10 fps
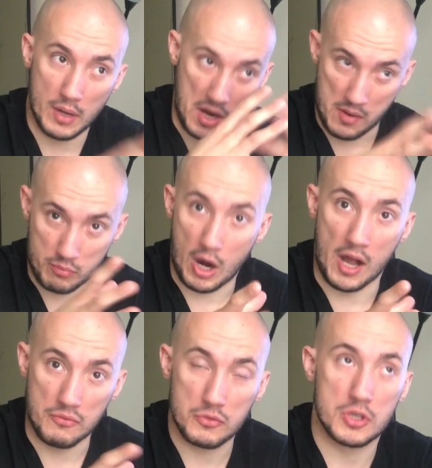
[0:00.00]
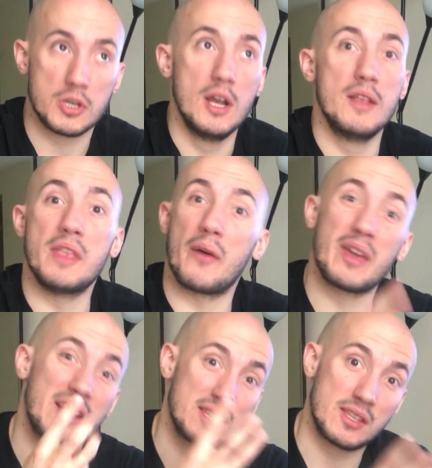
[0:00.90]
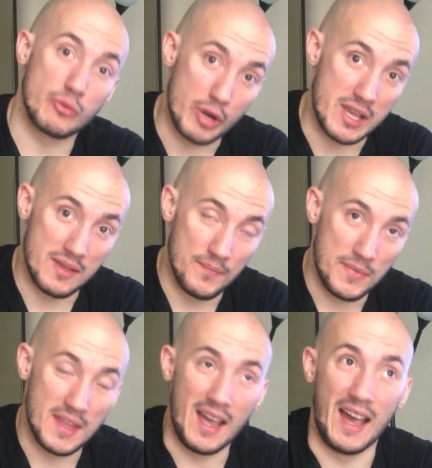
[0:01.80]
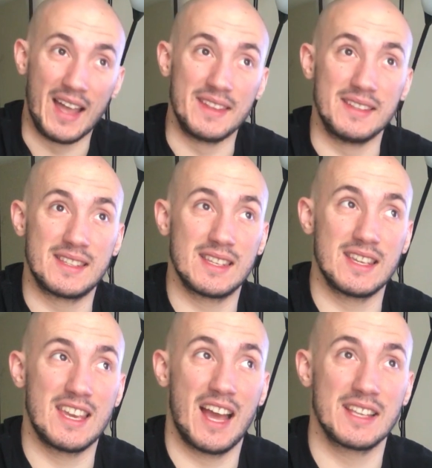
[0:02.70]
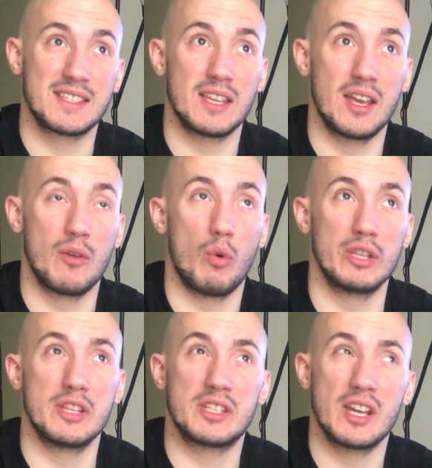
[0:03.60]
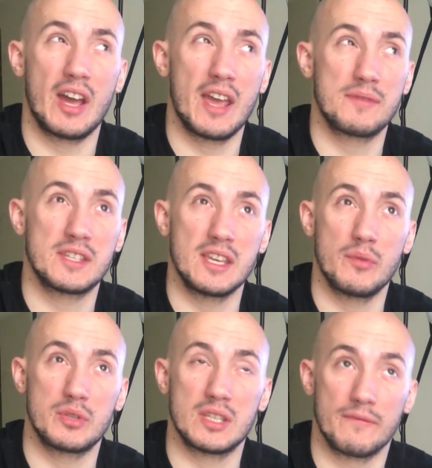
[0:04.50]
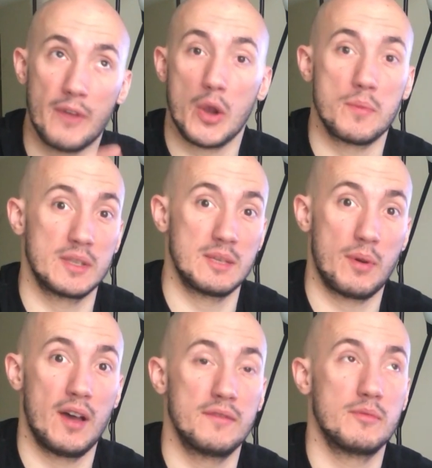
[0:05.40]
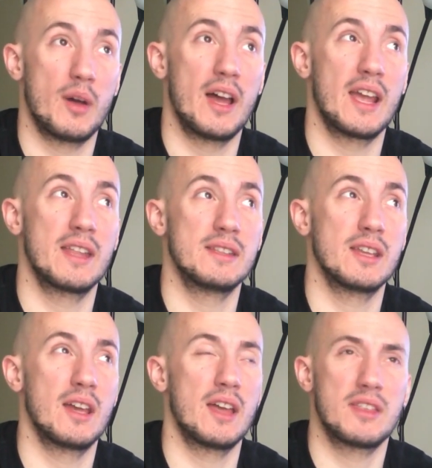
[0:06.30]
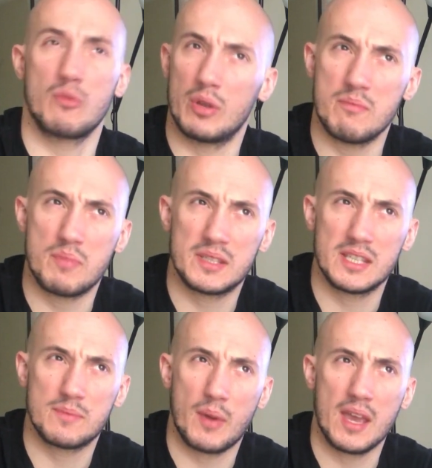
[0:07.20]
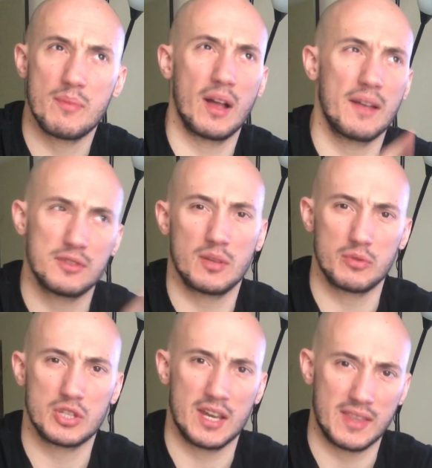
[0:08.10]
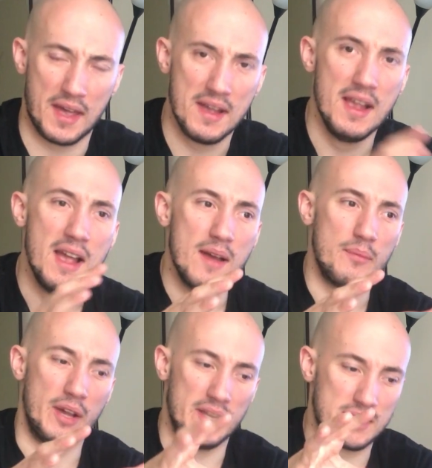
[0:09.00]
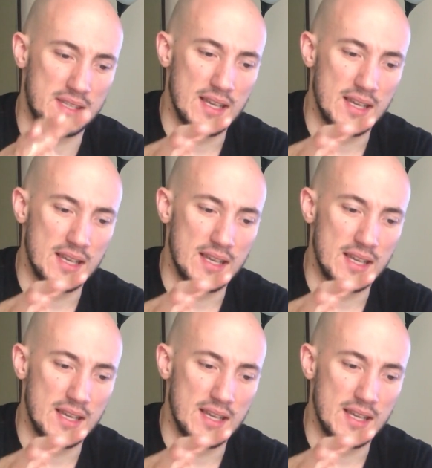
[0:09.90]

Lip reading: branch. Now he has 3. And he has one in DIFC, which is a very busy part of Dubai, and I think one in Business Bay, but I'll have to double check that. But